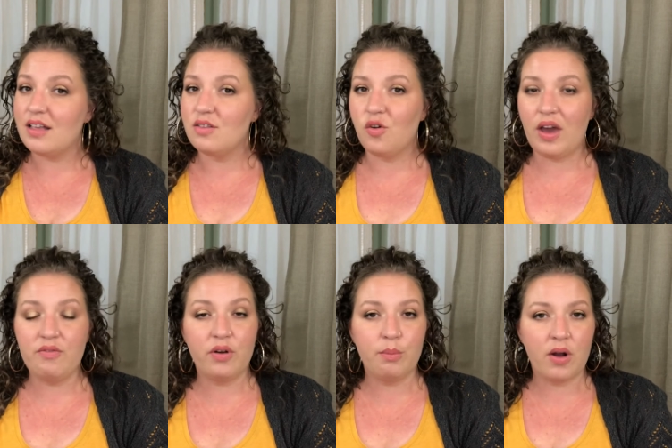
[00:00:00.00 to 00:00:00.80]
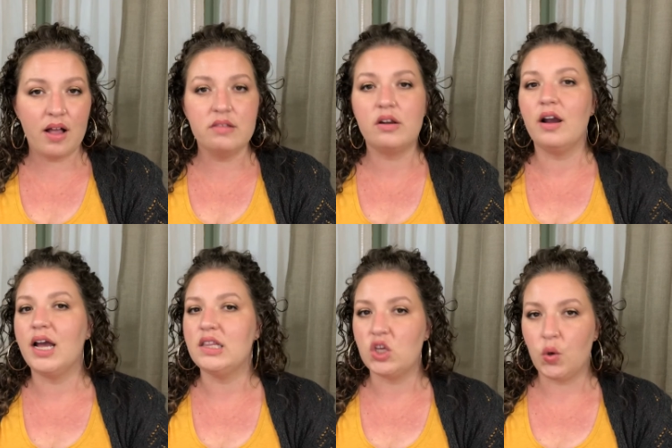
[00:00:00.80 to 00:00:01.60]
It's great for bronzer,
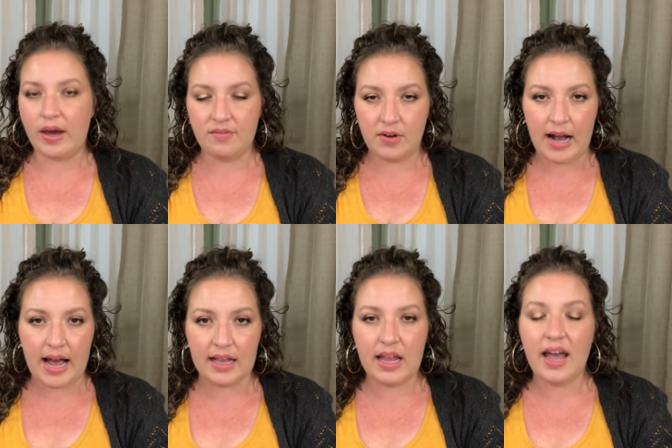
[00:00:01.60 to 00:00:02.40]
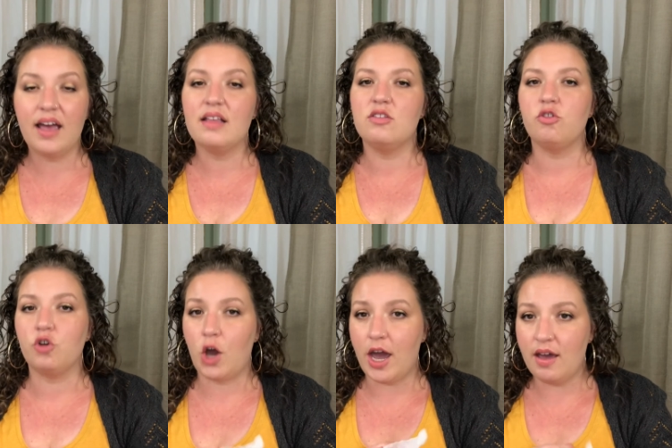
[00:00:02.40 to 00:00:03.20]
it's great for highlight, it's
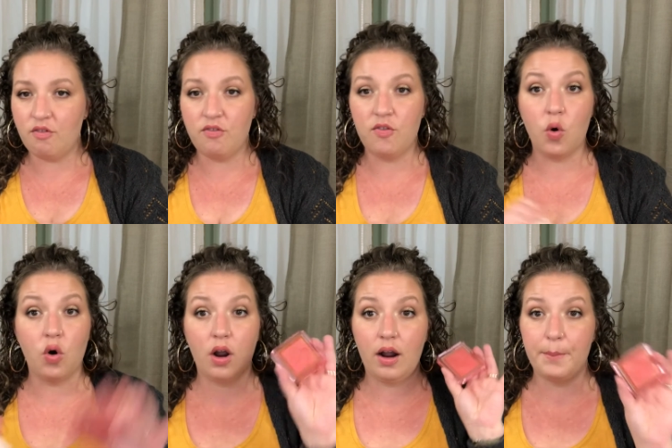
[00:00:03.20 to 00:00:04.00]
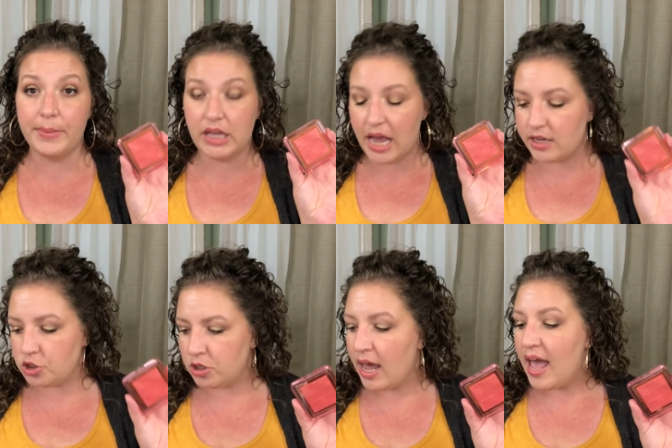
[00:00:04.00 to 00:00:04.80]
great for
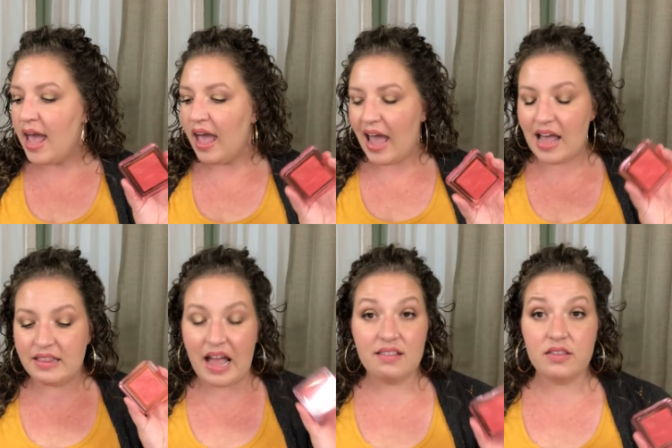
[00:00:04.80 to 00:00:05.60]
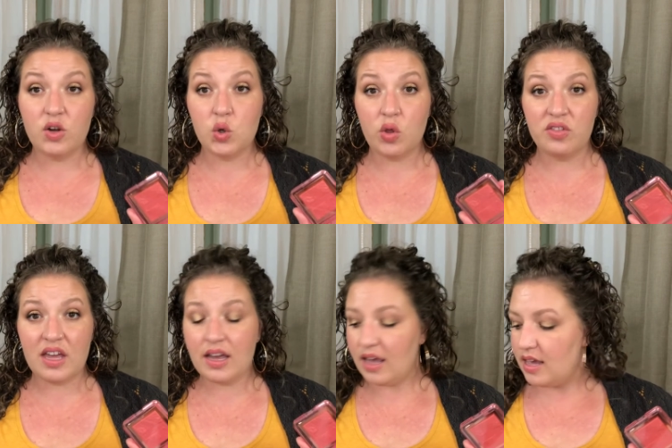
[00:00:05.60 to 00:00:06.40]
blush, and that's the cool
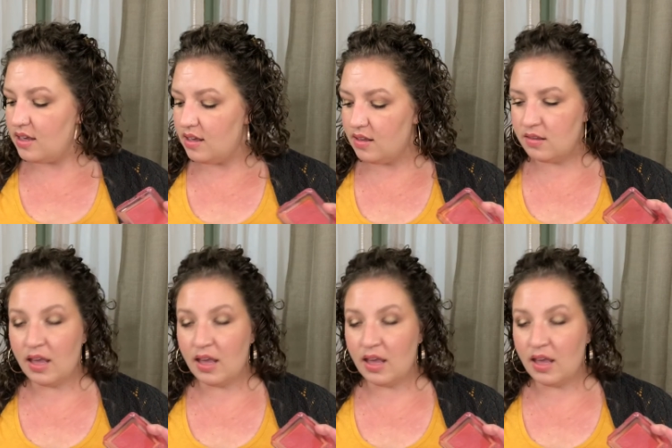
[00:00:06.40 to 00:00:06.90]
thing is